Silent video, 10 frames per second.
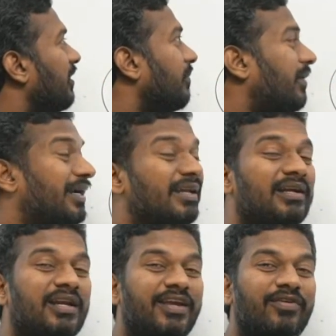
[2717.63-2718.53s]
Binary
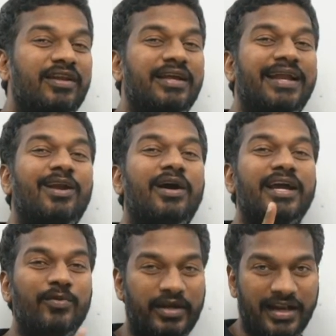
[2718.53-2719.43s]
tree even n log
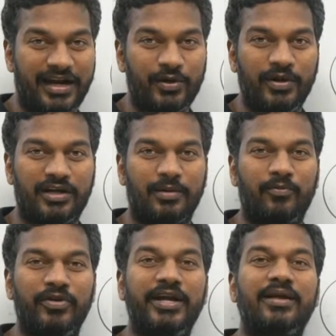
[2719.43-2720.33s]
n, we cannot do it up.
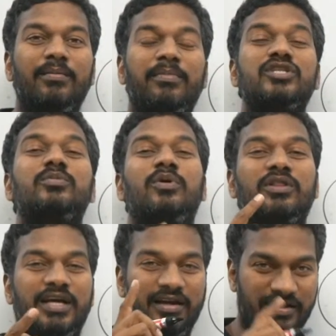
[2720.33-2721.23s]
We need much more
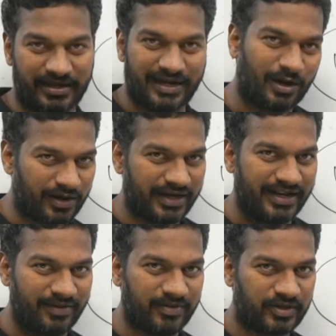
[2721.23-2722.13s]
than n log n
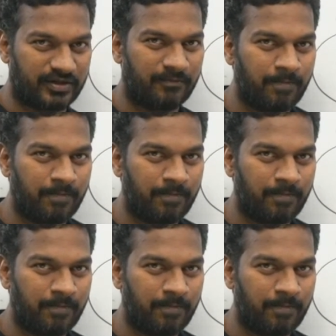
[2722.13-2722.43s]
anyway here.